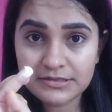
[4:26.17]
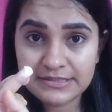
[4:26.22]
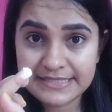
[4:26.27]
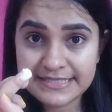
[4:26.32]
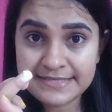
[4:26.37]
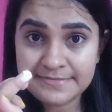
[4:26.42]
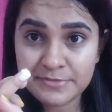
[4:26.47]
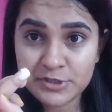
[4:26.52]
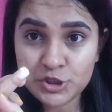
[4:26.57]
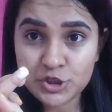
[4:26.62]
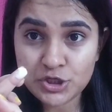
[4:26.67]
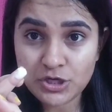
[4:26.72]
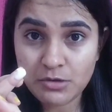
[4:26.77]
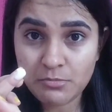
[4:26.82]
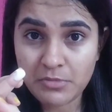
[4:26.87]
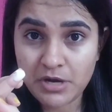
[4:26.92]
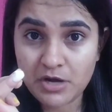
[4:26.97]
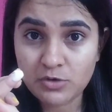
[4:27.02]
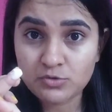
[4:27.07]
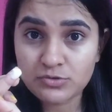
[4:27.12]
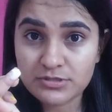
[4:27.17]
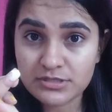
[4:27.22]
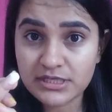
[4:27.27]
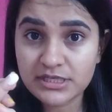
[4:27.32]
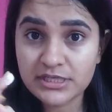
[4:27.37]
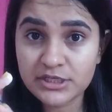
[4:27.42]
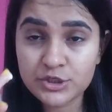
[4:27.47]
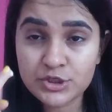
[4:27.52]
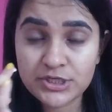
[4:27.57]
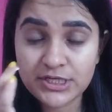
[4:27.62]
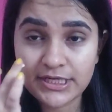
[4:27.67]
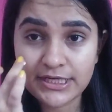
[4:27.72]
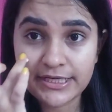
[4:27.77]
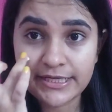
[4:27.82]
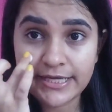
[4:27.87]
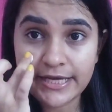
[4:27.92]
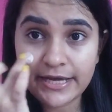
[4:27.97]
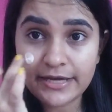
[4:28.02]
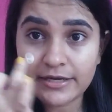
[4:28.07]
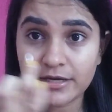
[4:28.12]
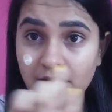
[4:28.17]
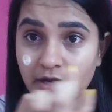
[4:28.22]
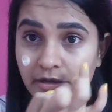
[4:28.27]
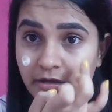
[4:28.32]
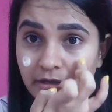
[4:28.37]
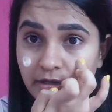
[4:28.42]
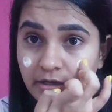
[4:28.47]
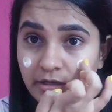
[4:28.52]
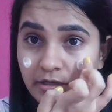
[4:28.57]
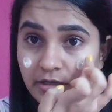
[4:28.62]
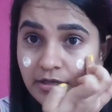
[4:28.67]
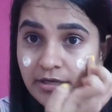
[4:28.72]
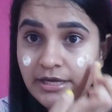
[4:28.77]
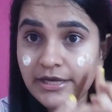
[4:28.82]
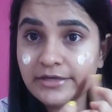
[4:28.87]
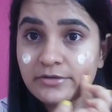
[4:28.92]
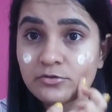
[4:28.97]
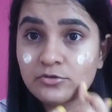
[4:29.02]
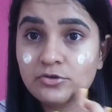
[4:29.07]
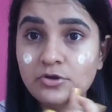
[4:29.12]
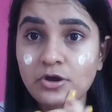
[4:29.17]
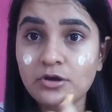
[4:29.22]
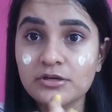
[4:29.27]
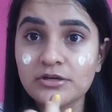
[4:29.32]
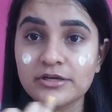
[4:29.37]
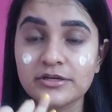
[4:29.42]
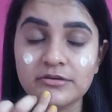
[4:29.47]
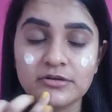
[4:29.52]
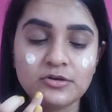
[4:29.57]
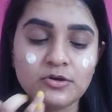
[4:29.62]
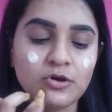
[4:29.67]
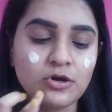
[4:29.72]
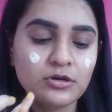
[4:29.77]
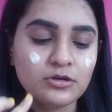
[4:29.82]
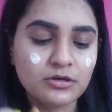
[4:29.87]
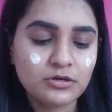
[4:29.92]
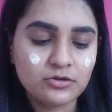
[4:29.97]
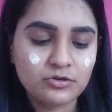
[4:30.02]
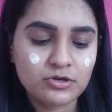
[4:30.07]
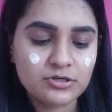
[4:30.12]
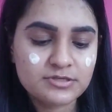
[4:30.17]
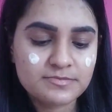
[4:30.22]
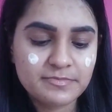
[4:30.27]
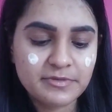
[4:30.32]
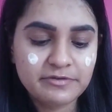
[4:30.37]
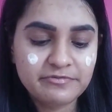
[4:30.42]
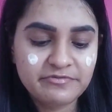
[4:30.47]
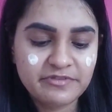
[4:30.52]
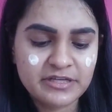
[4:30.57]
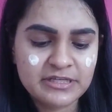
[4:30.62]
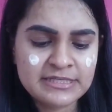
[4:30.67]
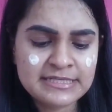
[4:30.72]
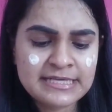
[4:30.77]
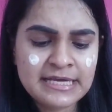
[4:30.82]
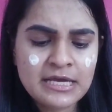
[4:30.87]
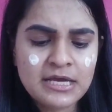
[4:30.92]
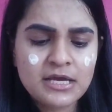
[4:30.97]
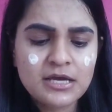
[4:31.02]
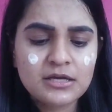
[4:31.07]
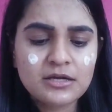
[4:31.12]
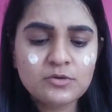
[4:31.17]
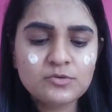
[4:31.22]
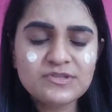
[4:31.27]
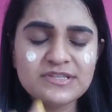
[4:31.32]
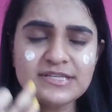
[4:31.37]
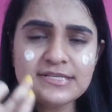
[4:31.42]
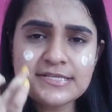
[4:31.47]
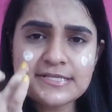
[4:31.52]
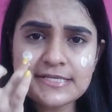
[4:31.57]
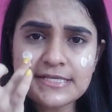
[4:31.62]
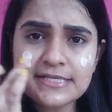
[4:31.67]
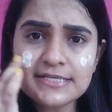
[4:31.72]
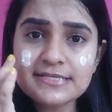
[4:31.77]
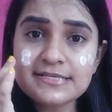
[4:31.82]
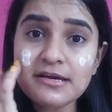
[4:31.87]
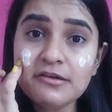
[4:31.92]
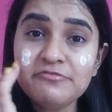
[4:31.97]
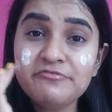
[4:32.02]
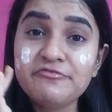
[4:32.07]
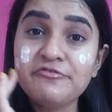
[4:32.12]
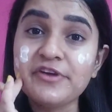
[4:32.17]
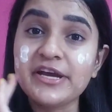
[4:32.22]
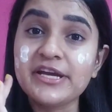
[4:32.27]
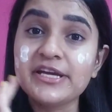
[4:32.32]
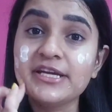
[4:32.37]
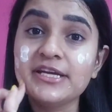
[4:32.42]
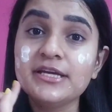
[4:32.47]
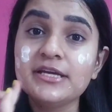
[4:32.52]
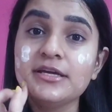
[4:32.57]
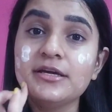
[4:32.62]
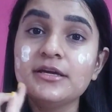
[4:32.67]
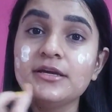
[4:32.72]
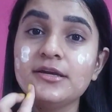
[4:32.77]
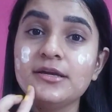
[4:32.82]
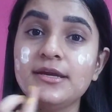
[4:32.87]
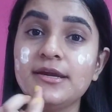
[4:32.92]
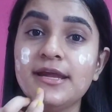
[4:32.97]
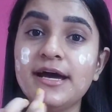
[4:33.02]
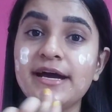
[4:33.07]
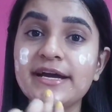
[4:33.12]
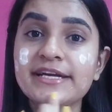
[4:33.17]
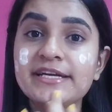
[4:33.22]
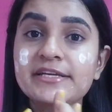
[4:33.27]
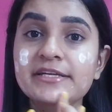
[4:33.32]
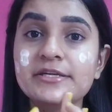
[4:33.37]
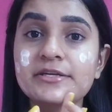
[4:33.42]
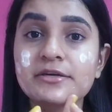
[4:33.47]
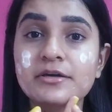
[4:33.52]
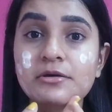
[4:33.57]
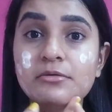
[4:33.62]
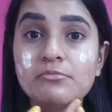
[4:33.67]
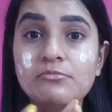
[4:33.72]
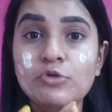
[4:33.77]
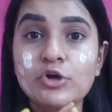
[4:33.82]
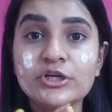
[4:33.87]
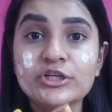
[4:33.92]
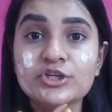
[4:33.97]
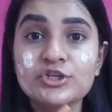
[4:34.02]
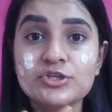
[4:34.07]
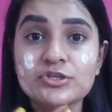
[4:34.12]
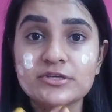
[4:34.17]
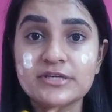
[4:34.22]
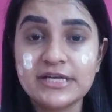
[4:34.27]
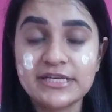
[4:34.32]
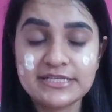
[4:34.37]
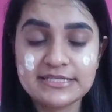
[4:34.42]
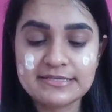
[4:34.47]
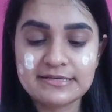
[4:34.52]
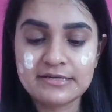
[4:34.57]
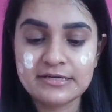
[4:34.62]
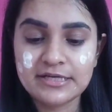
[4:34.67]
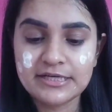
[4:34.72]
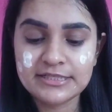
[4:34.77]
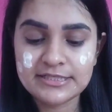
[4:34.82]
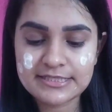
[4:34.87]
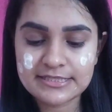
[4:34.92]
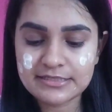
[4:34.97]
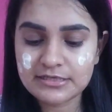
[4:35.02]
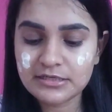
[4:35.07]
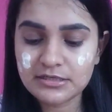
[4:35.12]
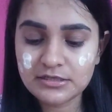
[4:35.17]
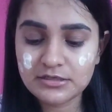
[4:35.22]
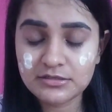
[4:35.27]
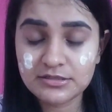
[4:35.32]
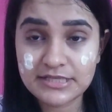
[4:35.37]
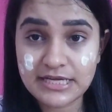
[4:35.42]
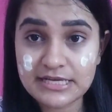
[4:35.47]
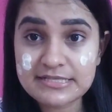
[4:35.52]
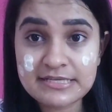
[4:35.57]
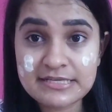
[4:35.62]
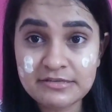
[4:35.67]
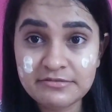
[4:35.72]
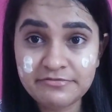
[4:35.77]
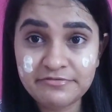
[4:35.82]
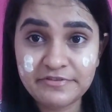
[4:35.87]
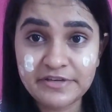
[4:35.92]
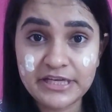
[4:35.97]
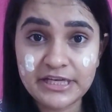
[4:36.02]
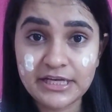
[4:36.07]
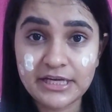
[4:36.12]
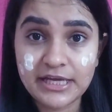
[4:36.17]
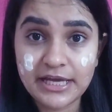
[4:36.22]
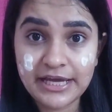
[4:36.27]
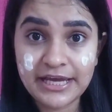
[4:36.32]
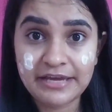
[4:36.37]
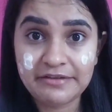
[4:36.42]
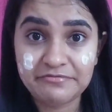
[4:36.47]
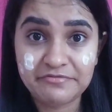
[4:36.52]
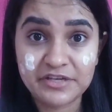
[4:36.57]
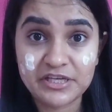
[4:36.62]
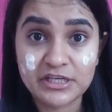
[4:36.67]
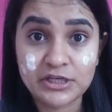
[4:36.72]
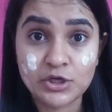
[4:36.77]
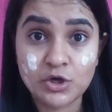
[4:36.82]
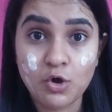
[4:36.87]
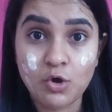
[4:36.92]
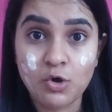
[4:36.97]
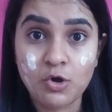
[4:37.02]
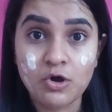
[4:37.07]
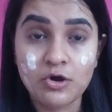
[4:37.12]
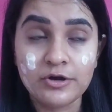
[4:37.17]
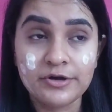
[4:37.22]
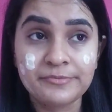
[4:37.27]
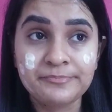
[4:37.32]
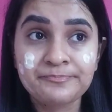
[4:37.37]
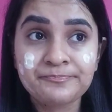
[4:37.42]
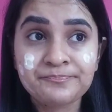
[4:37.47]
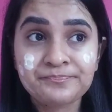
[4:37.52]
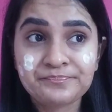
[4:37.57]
this much amount initially, and I like to dot it all across my face. Now this is a very light moisturizer. It doesn't feel heavy or